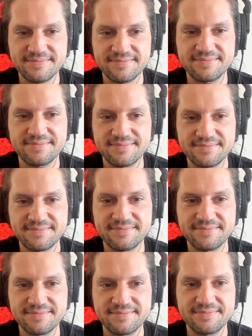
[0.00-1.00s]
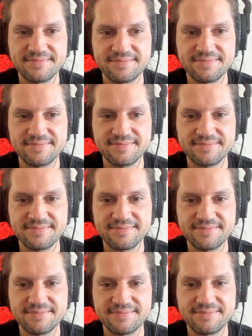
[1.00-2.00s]

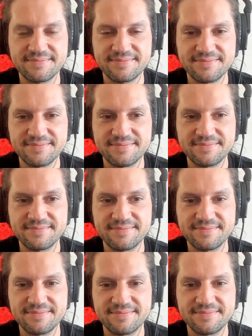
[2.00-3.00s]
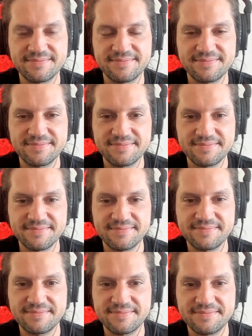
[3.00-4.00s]

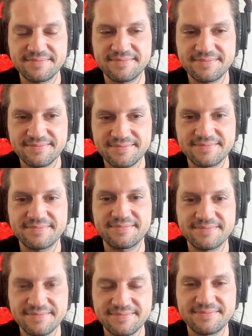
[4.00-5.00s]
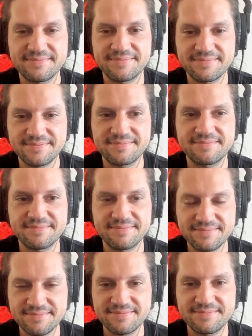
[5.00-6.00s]

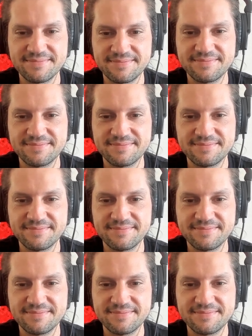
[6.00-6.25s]
No words are spoken by the person on screen.